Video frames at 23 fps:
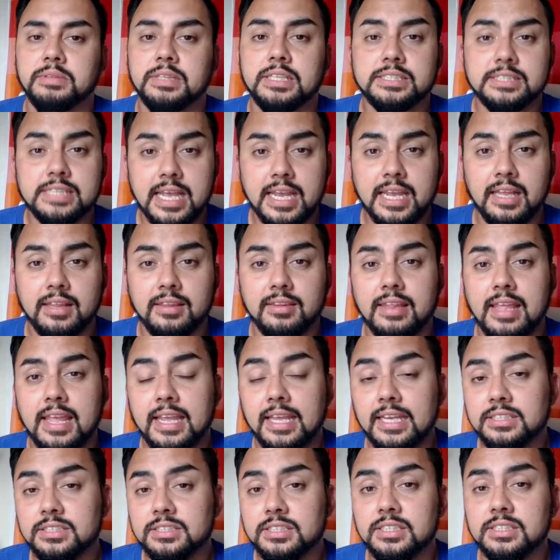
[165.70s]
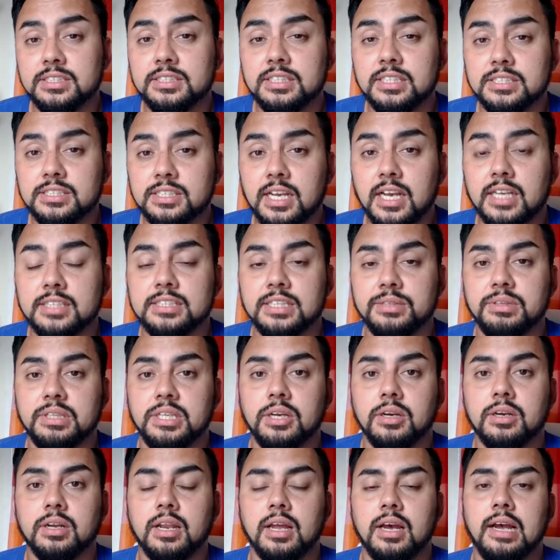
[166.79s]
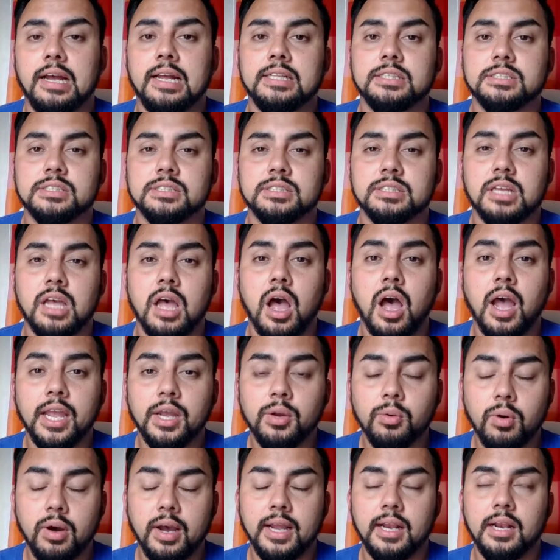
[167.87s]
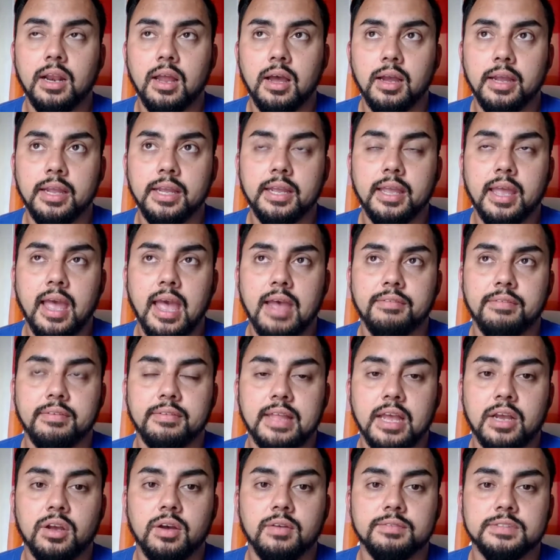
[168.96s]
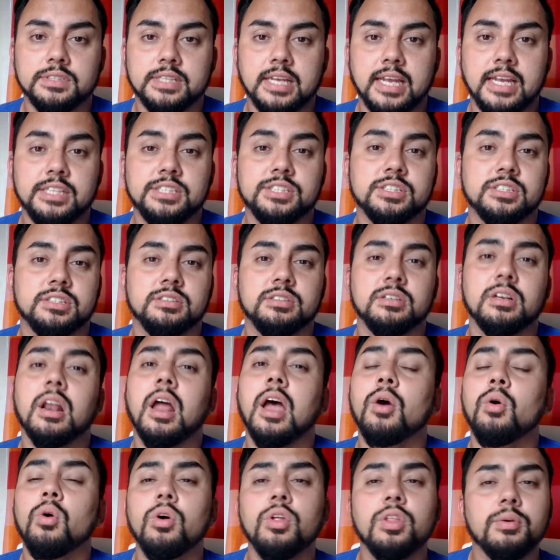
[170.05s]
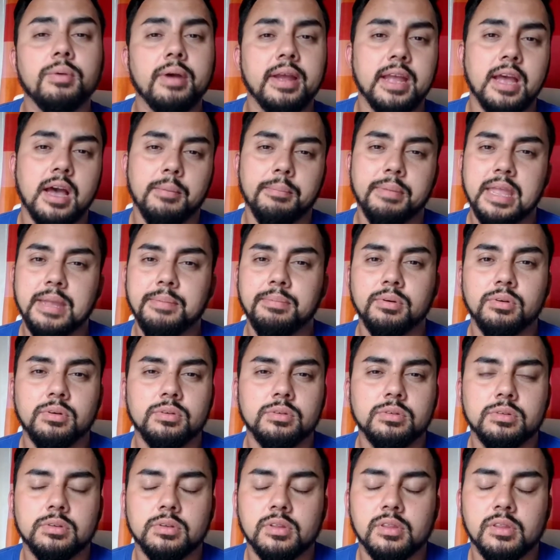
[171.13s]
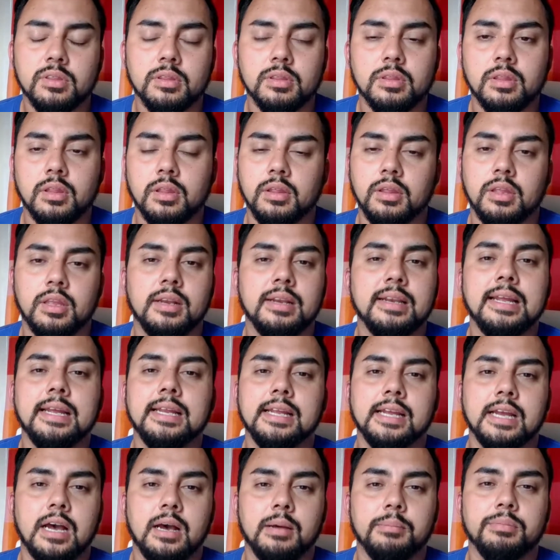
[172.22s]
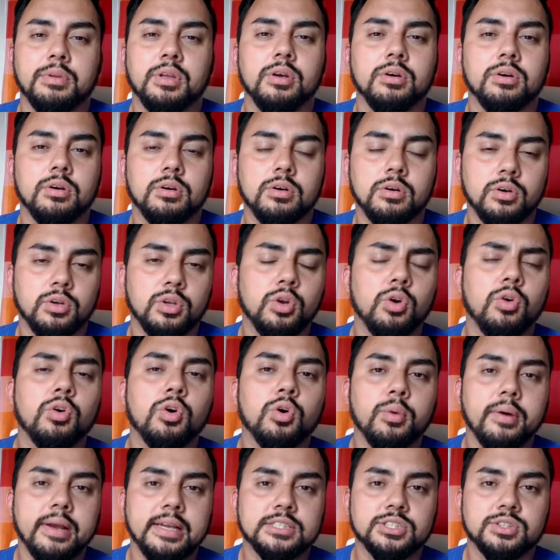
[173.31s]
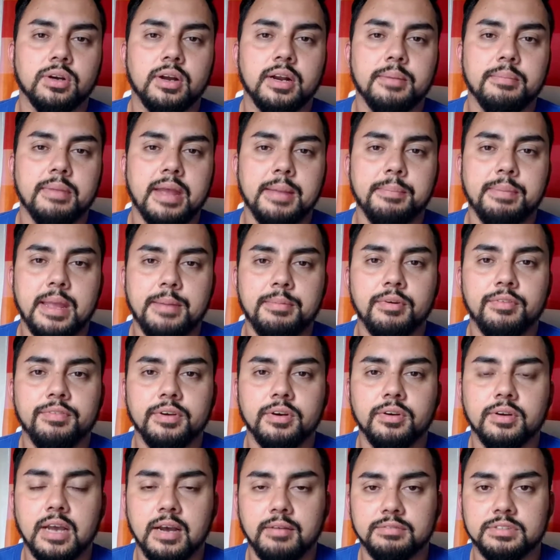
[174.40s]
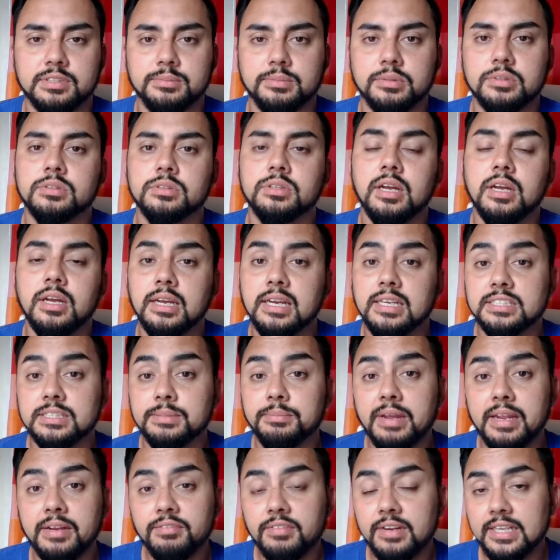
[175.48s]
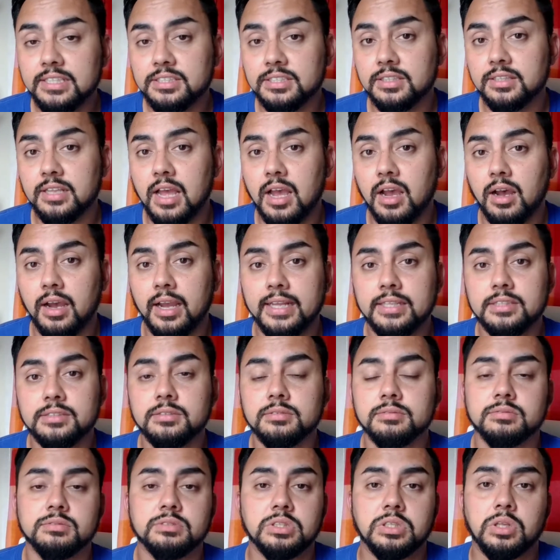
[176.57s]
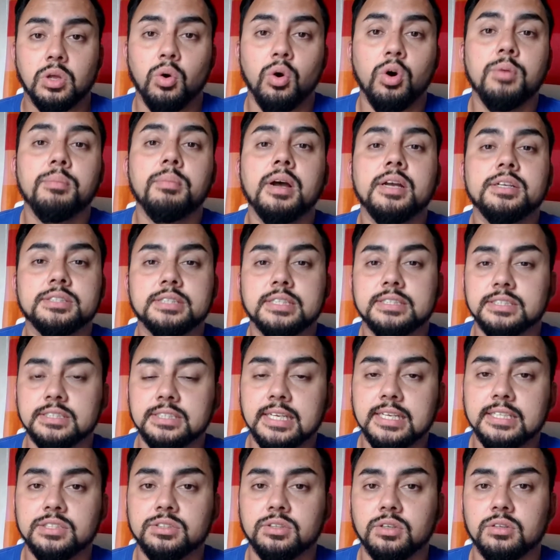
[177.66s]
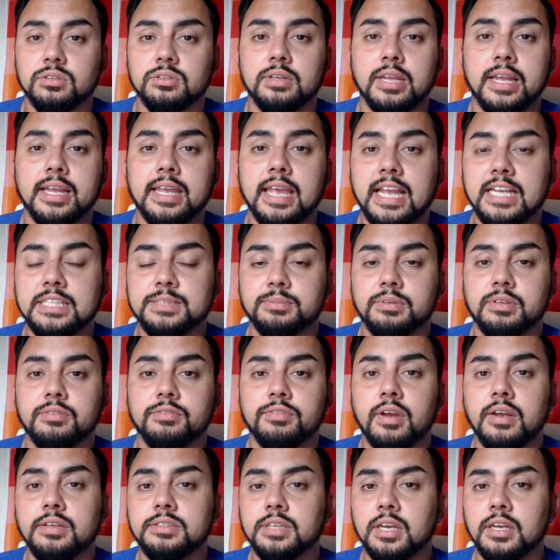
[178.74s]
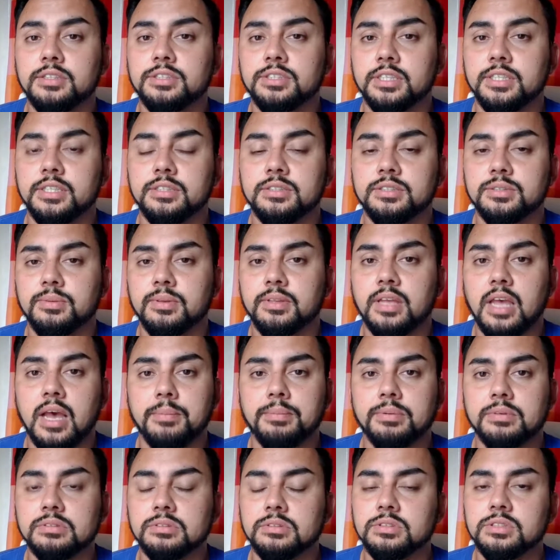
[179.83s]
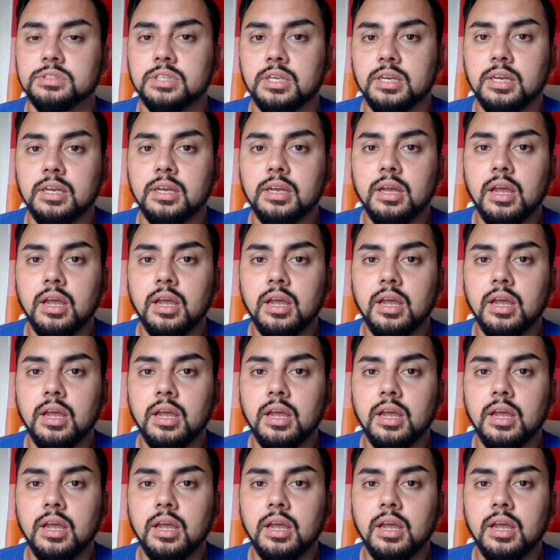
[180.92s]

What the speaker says: The second thing is to discuss it with your clients. I quite like having that conversation, like all the way up, people leading up. You're always trying to make people feel comfortable. It's the main reason that I almost insist on engagement photo shoots with couples